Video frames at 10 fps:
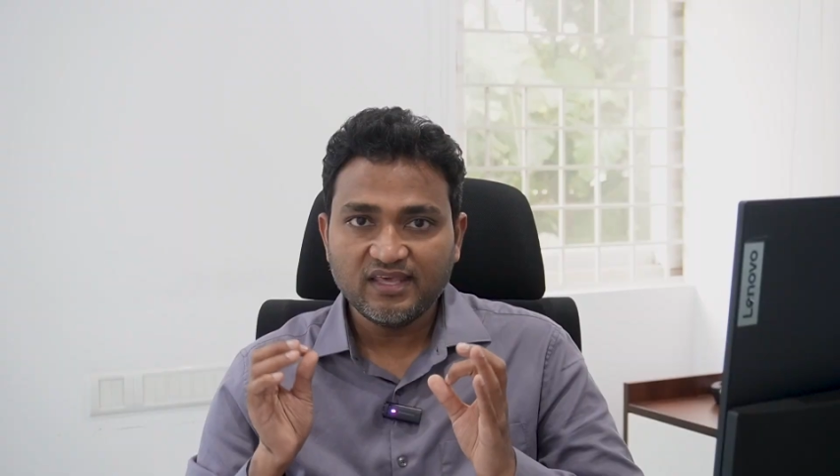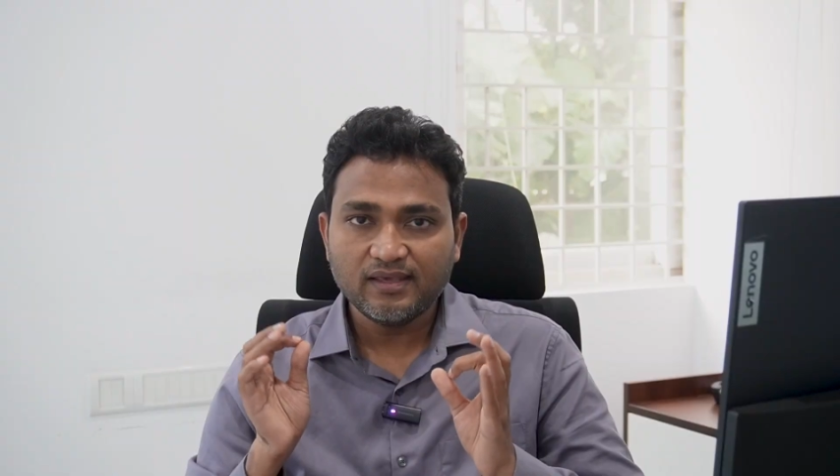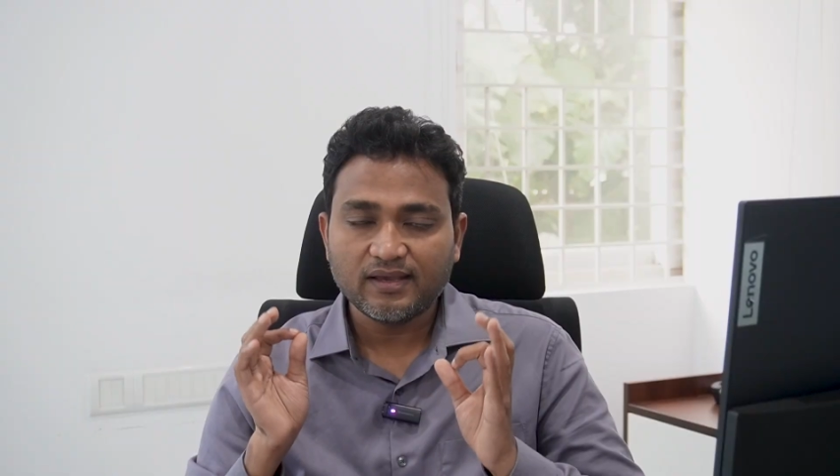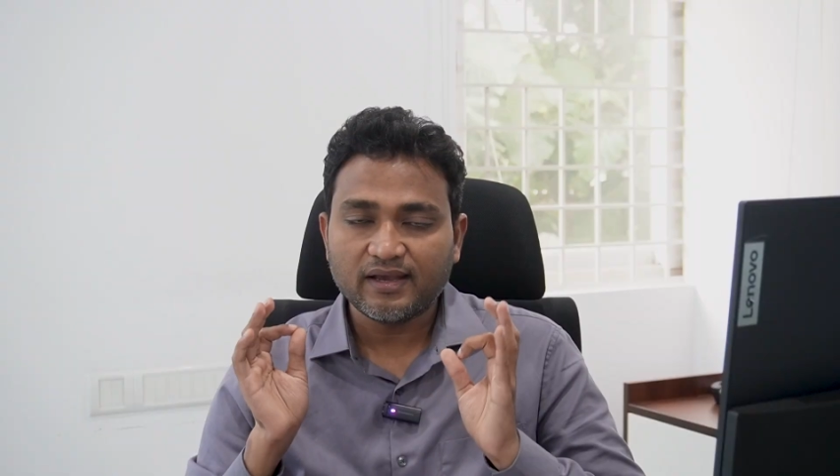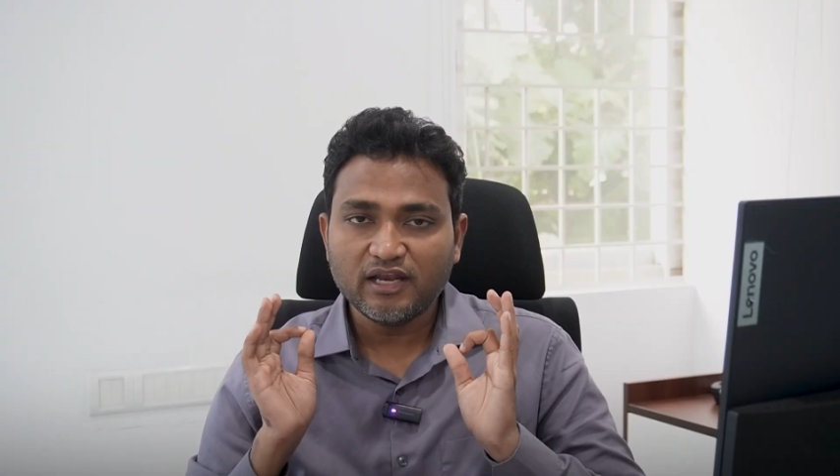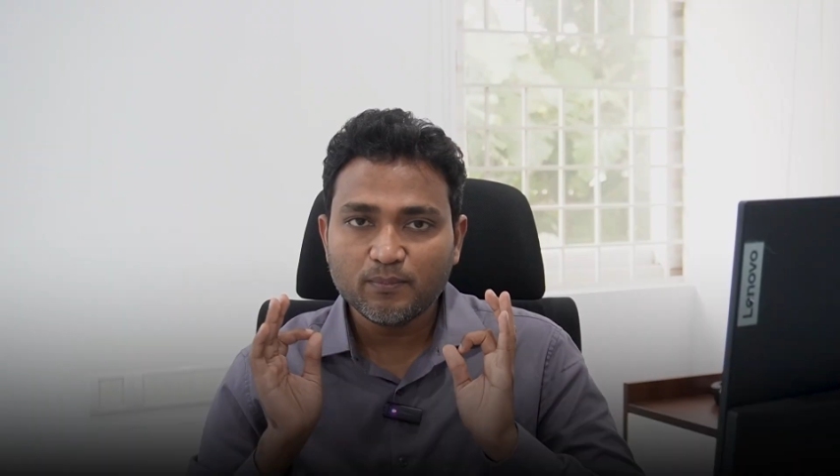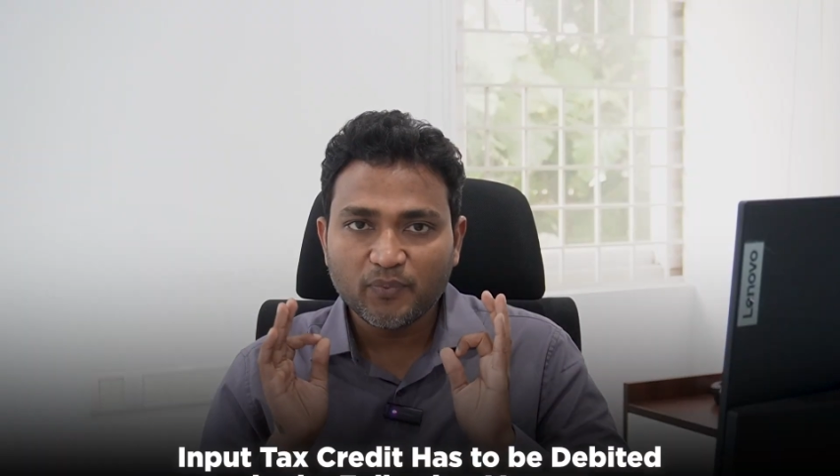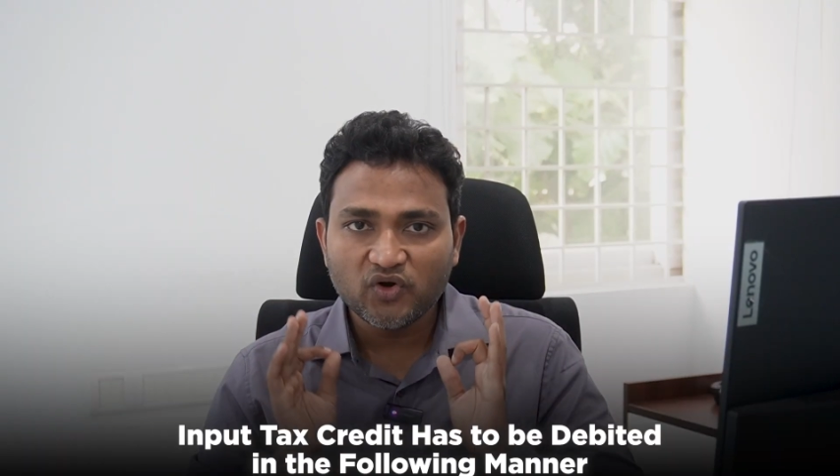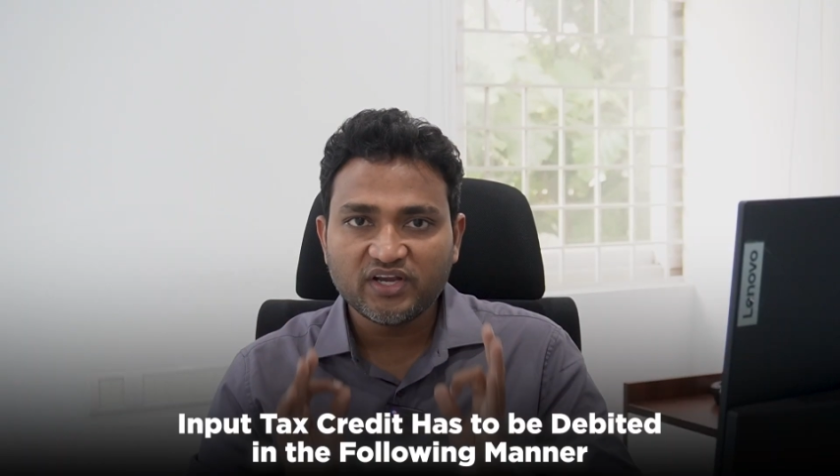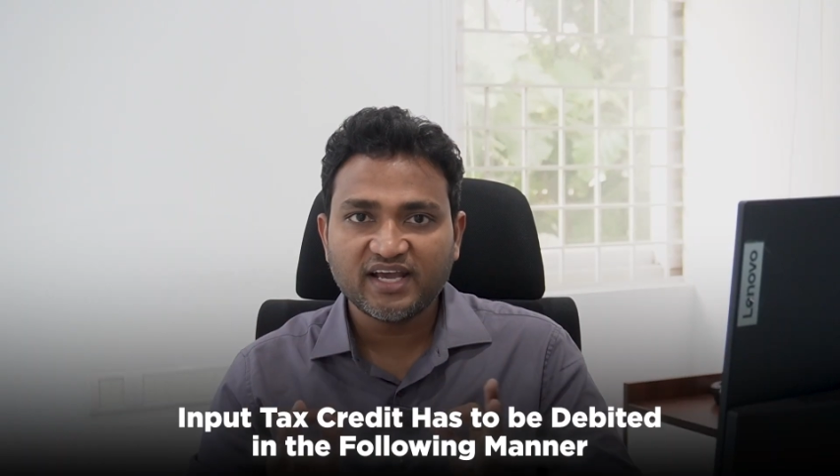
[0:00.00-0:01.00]
the
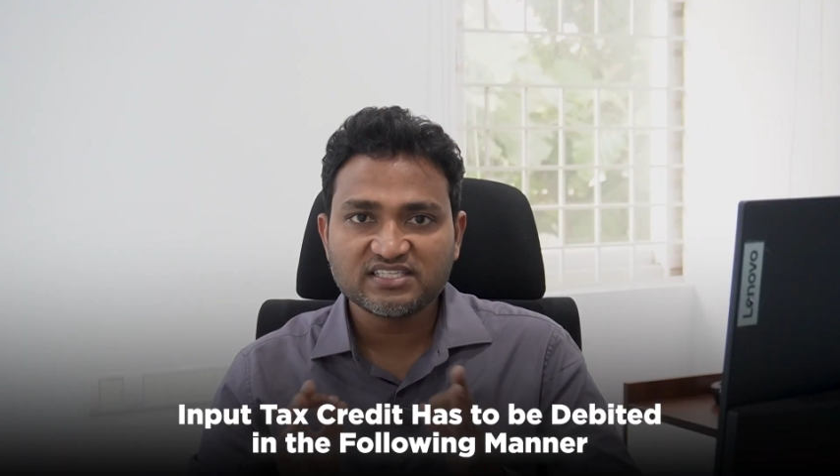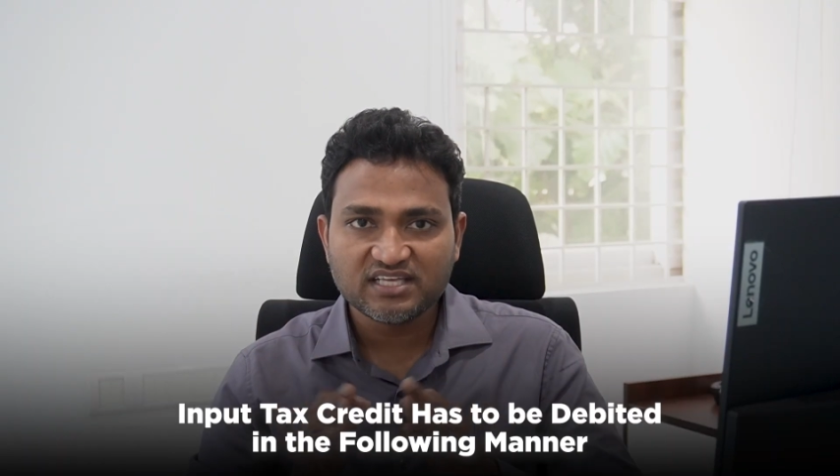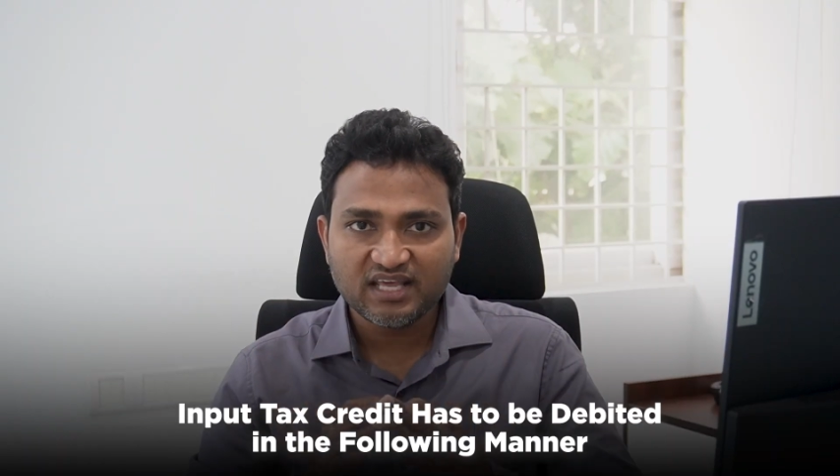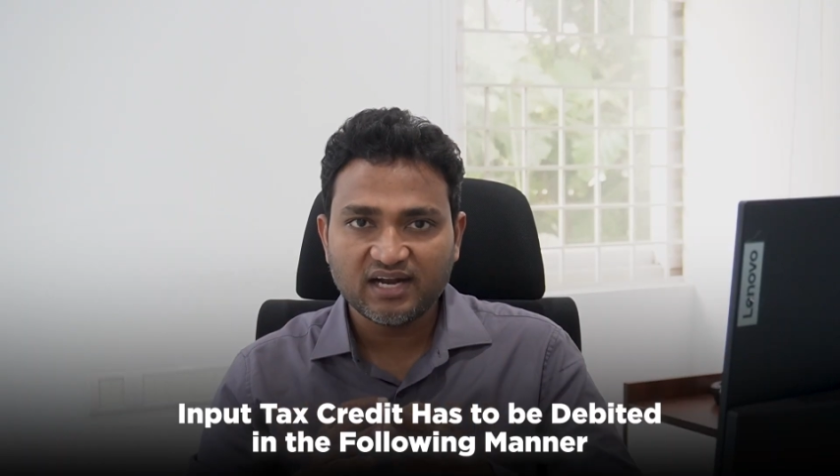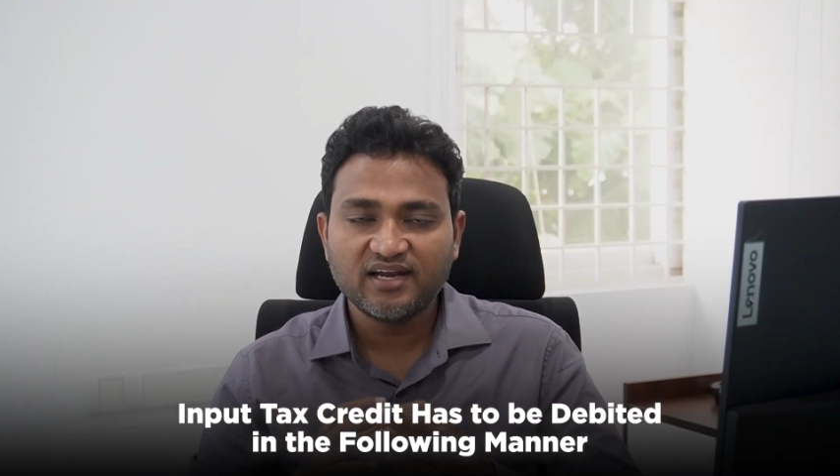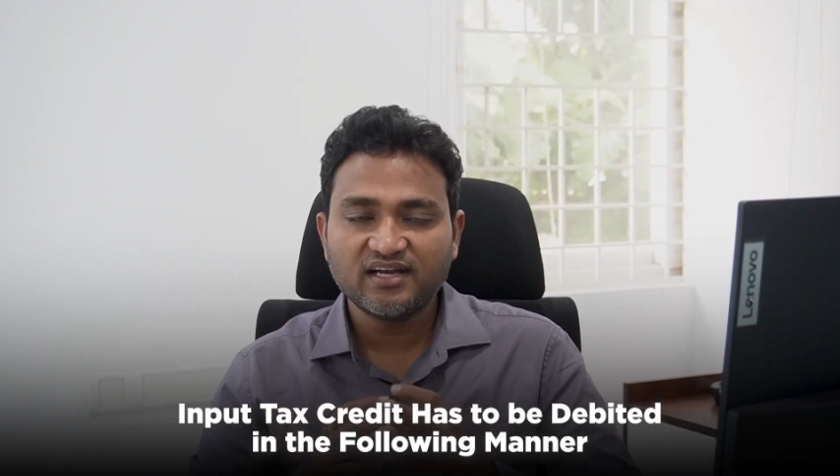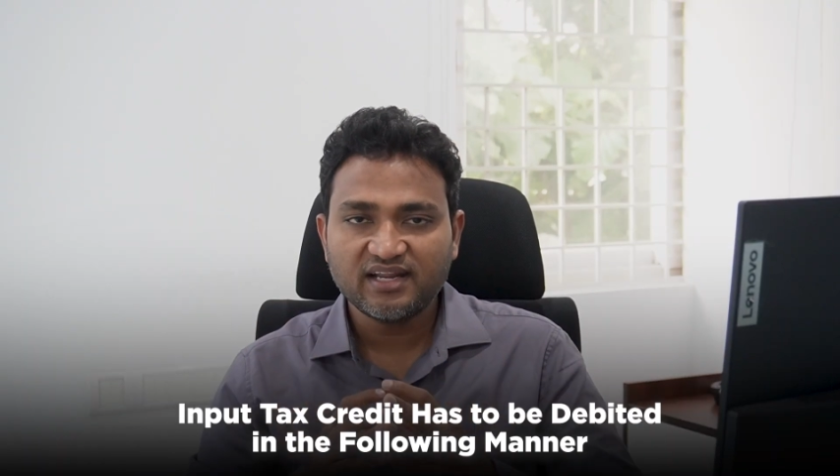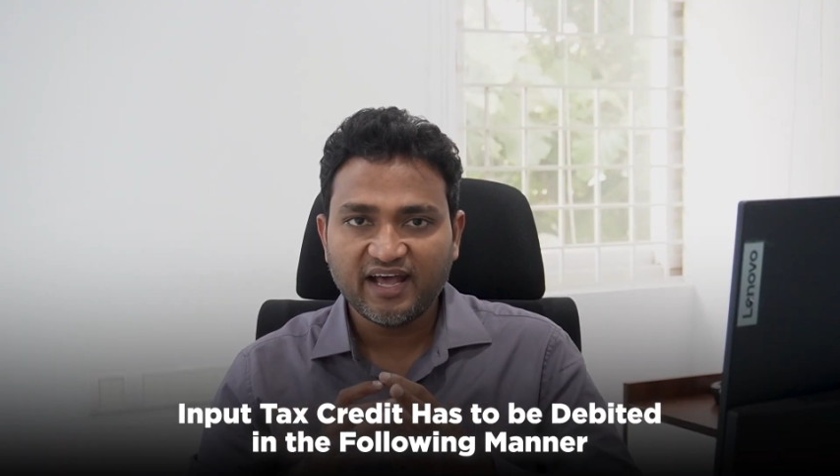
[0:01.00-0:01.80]
input tax credit